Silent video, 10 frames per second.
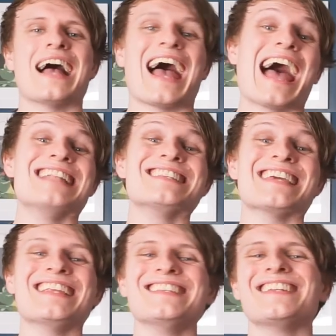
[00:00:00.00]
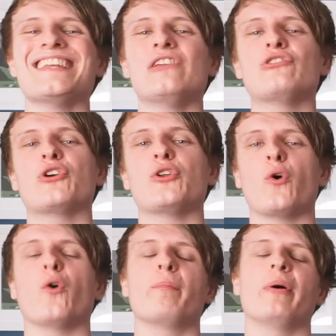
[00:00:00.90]
And Indonesian
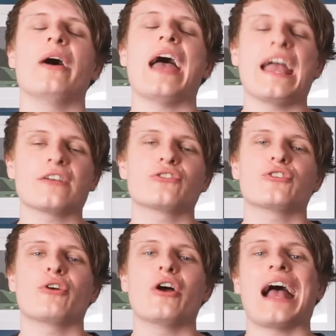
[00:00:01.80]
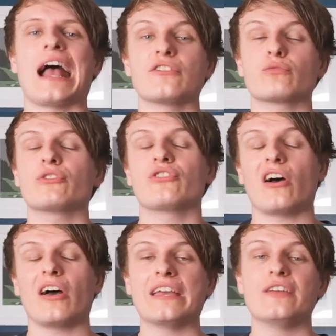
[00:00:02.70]
Orpa Xcura has
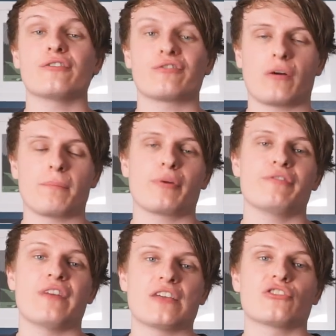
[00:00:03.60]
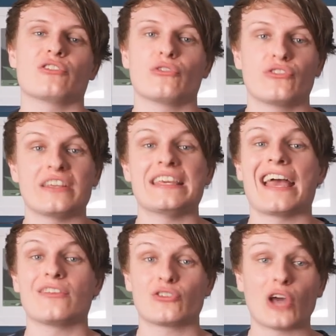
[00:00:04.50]
retired from professional
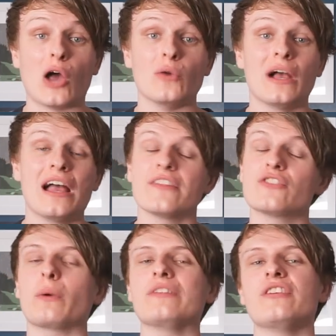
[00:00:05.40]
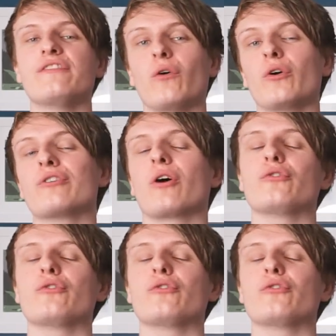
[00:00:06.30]
CSGO, the 24-year-old